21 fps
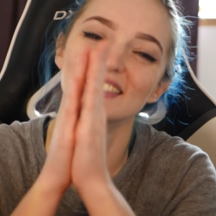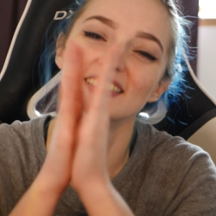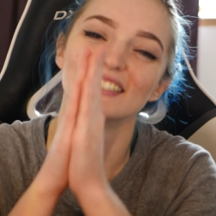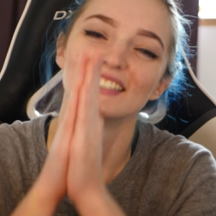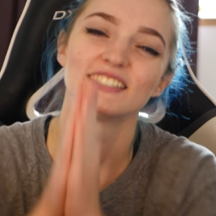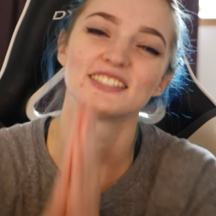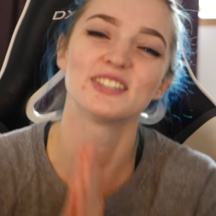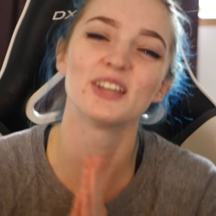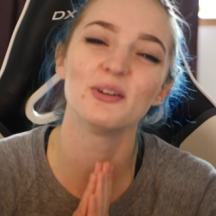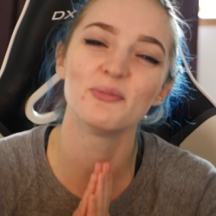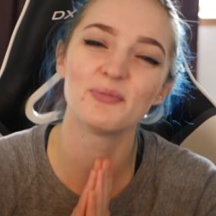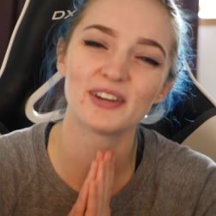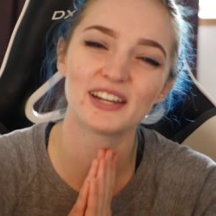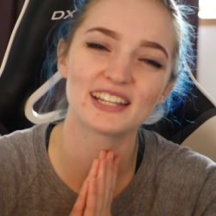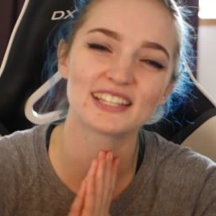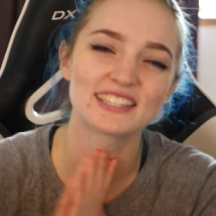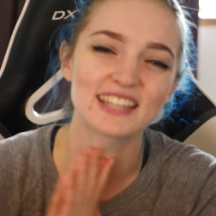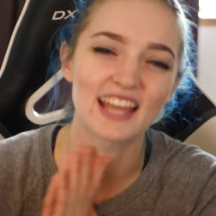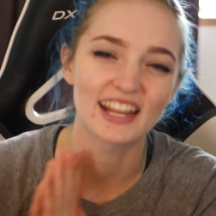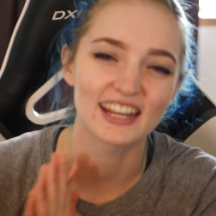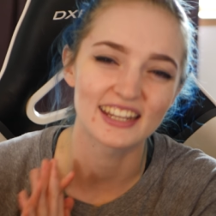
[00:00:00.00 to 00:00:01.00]
super
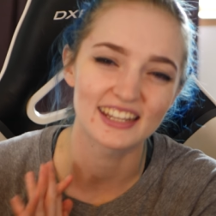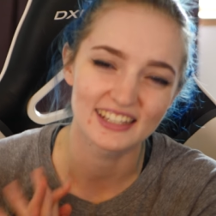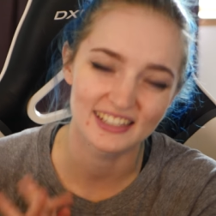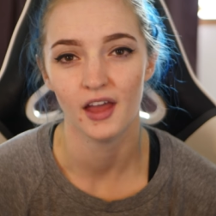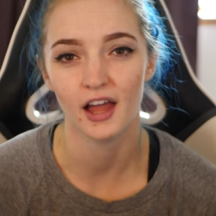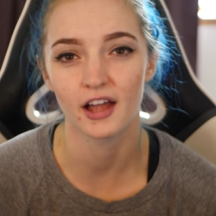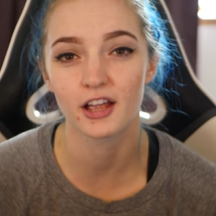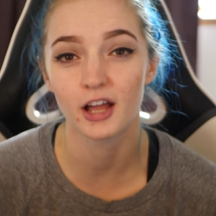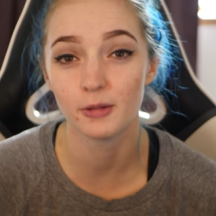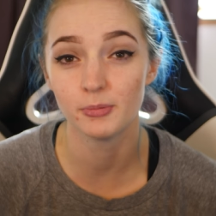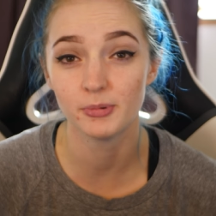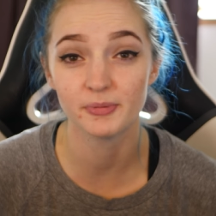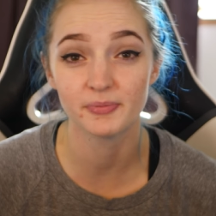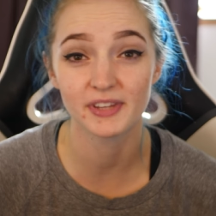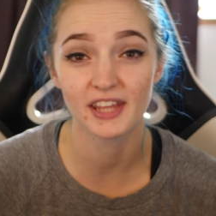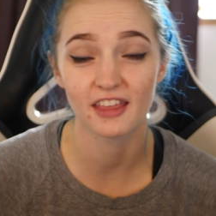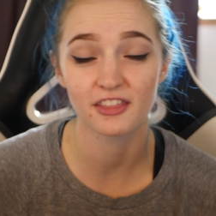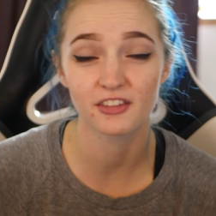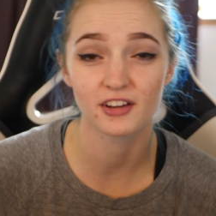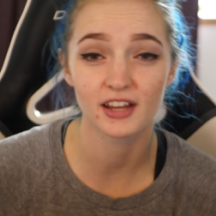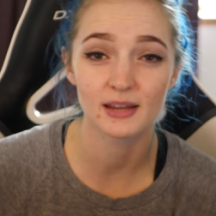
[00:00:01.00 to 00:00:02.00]
excited. A couple of
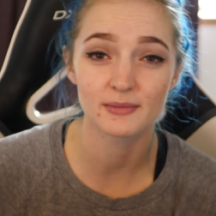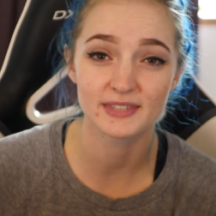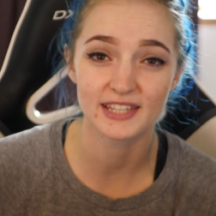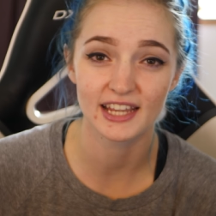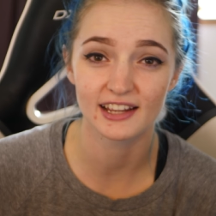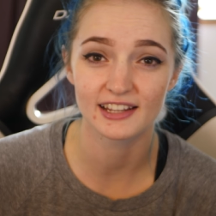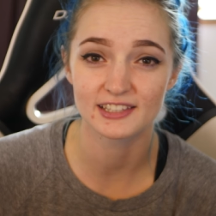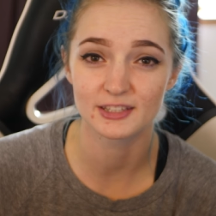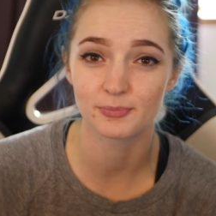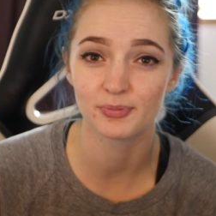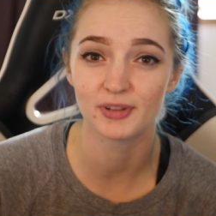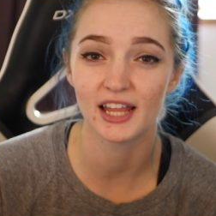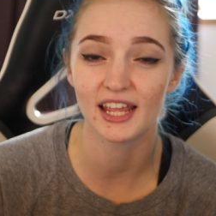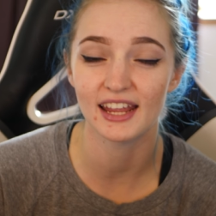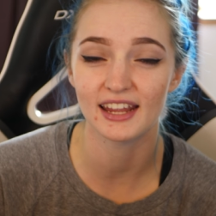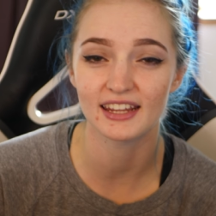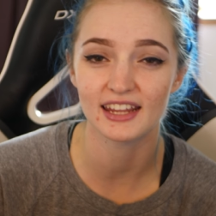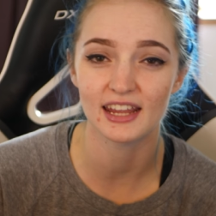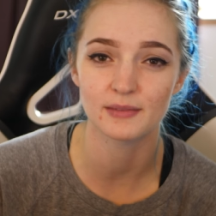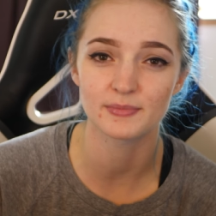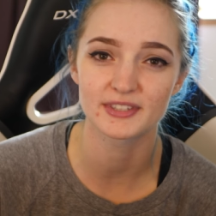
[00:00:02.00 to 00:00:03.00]
the other games I got to
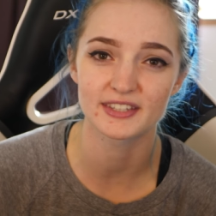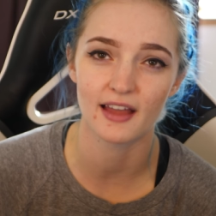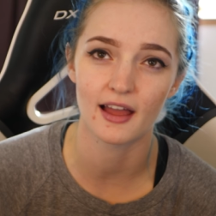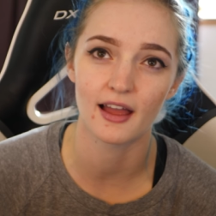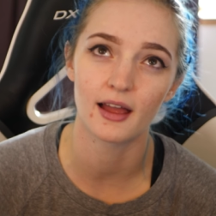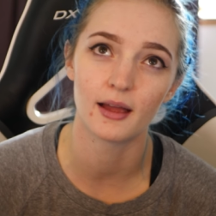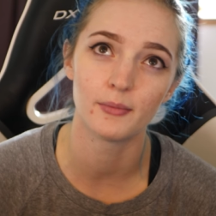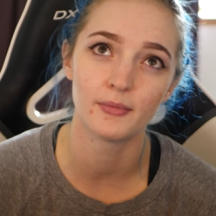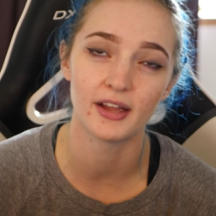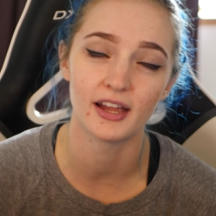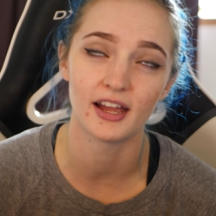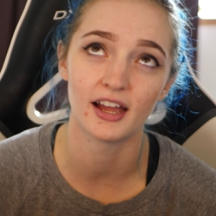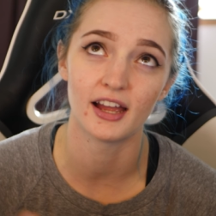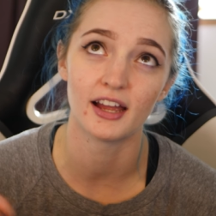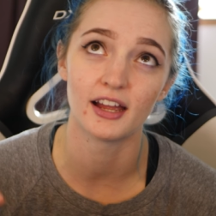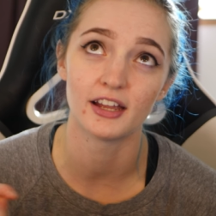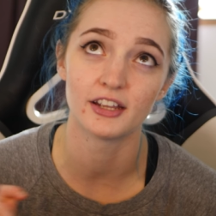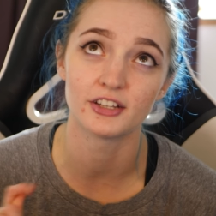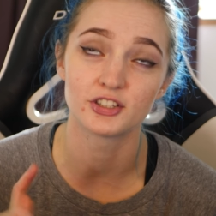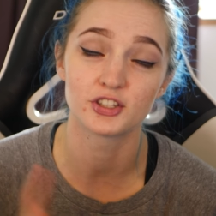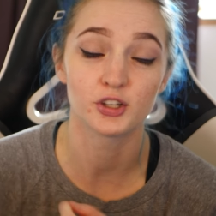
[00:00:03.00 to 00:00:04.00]
play at Gamescom,
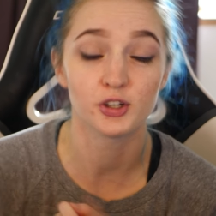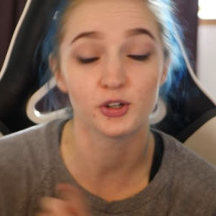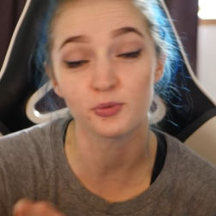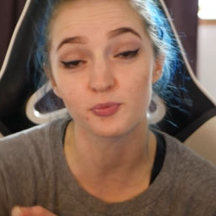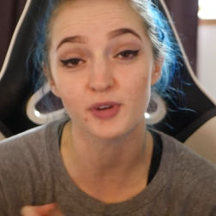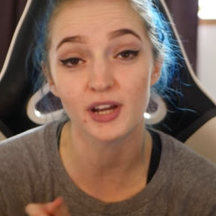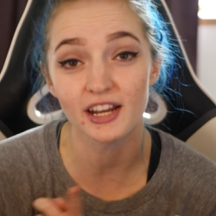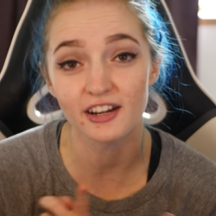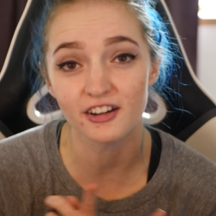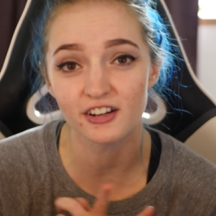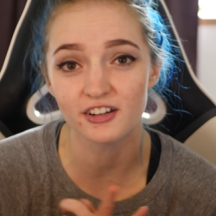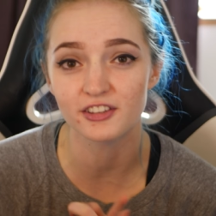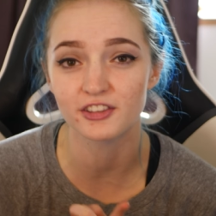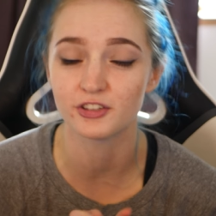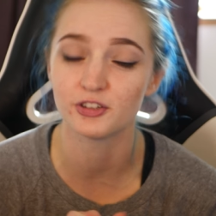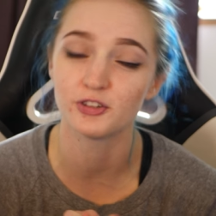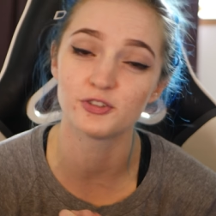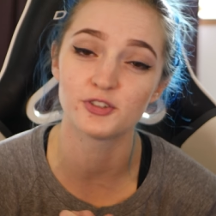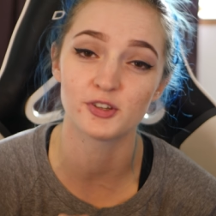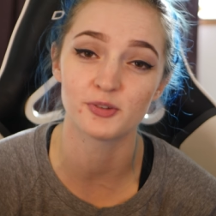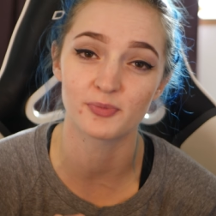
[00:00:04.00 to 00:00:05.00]
uh, Tomb Raider, the
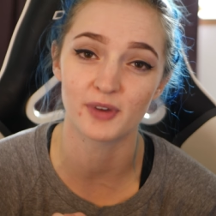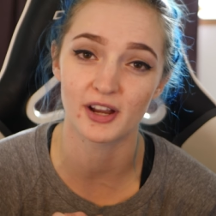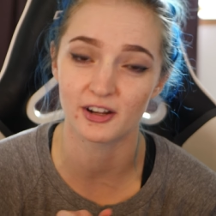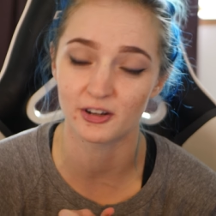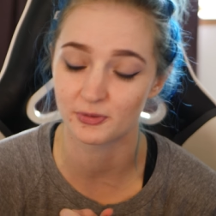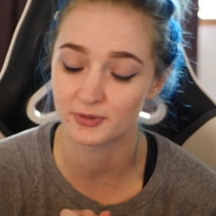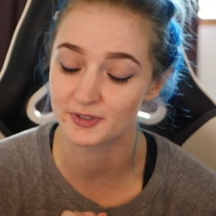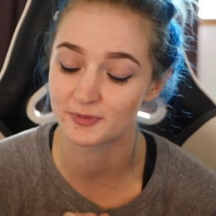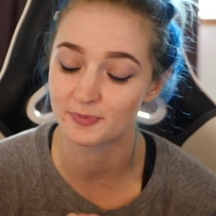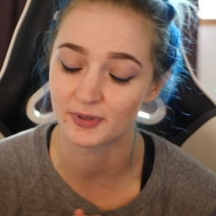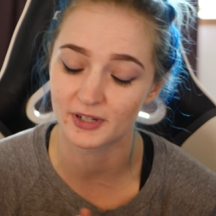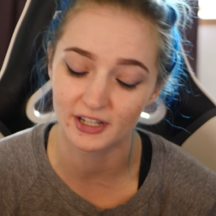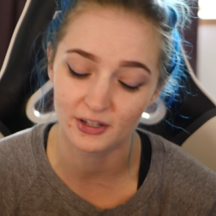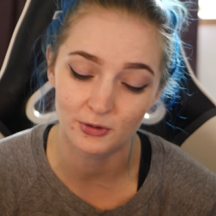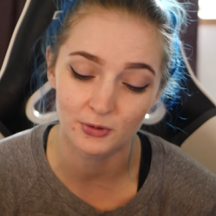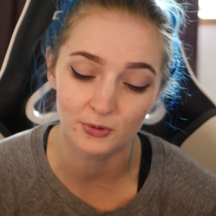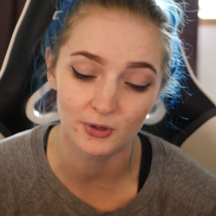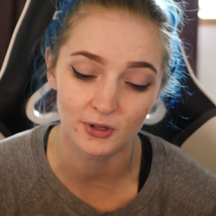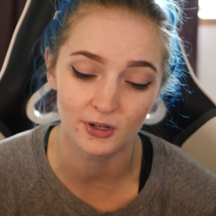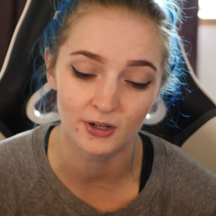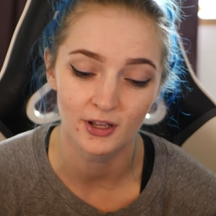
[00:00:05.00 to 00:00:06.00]
new Tomb Raider was pretty
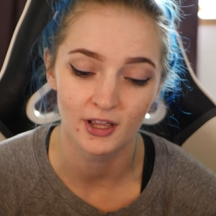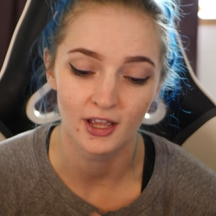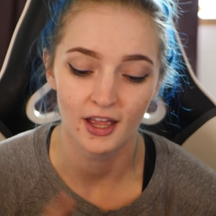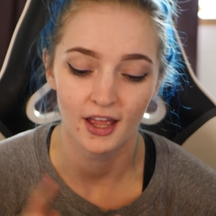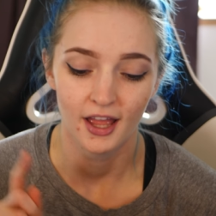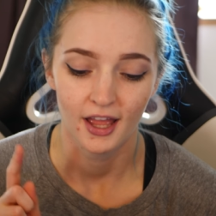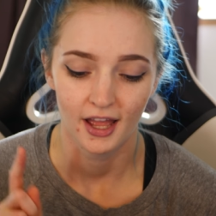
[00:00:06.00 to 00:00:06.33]
cool.